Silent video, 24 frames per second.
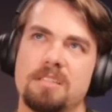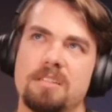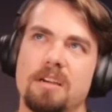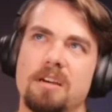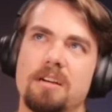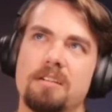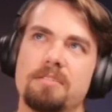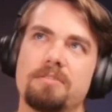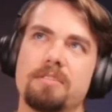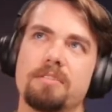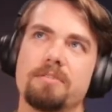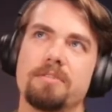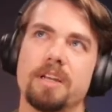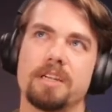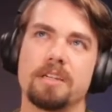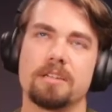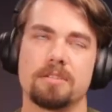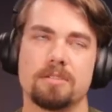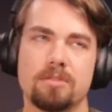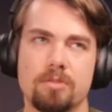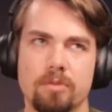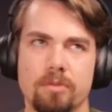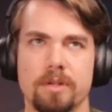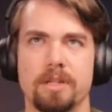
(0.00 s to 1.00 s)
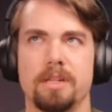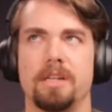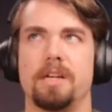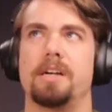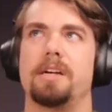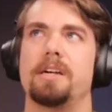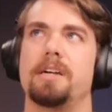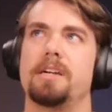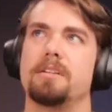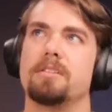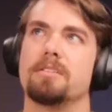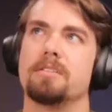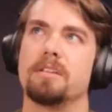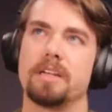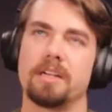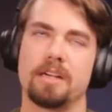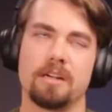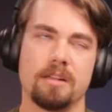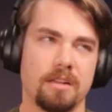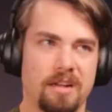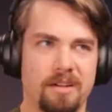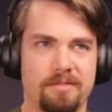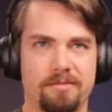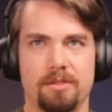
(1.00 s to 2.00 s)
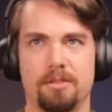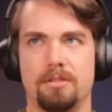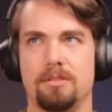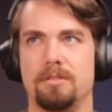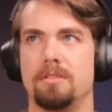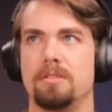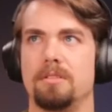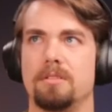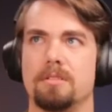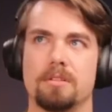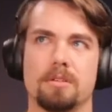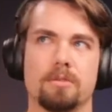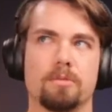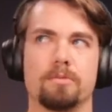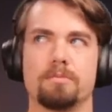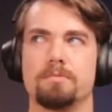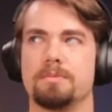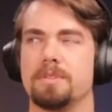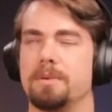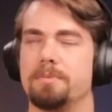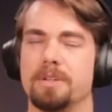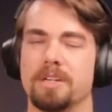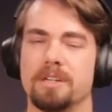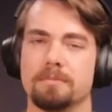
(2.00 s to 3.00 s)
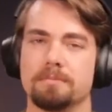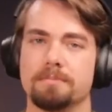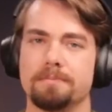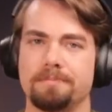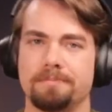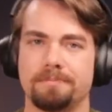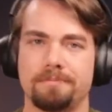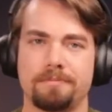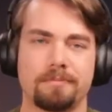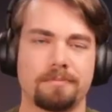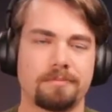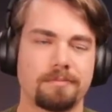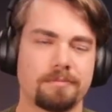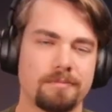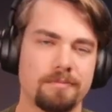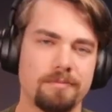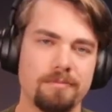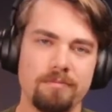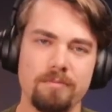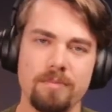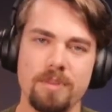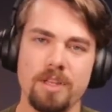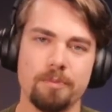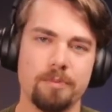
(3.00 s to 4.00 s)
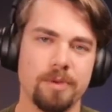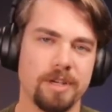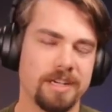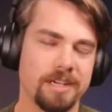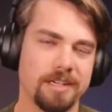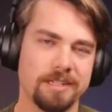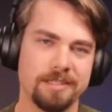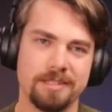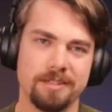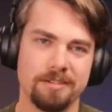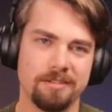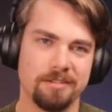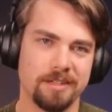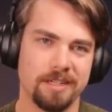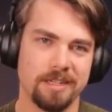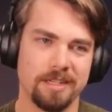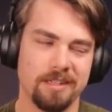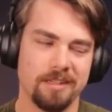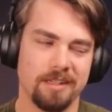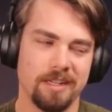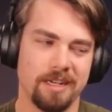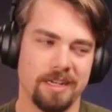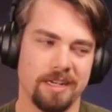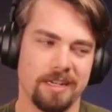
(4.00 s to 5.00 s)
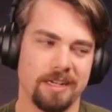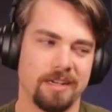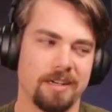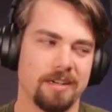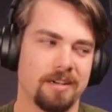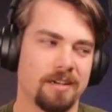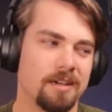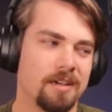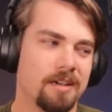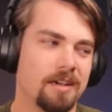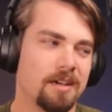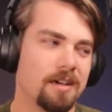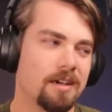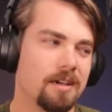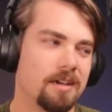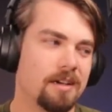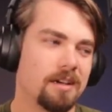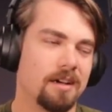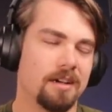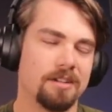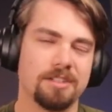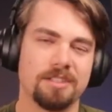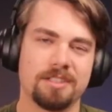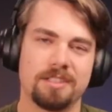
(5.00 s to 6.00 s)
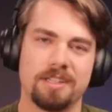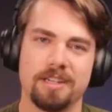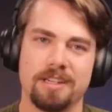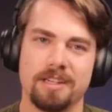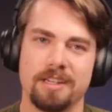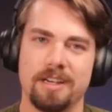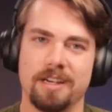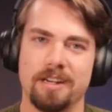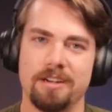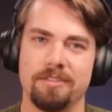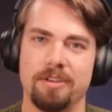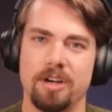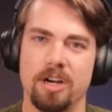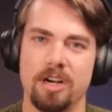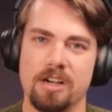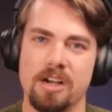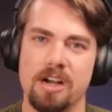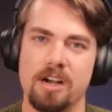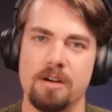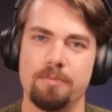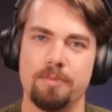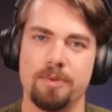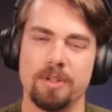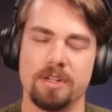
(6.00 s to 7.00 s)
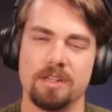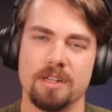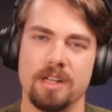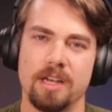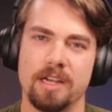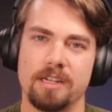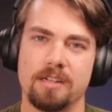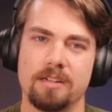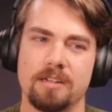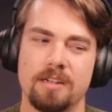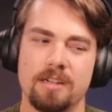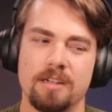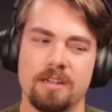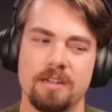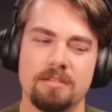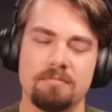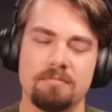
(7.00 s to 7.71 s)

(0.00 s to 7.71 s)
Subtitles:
stuff of like a storyline or like a level or something, because it'll get like, I'll just get kind of hung up and like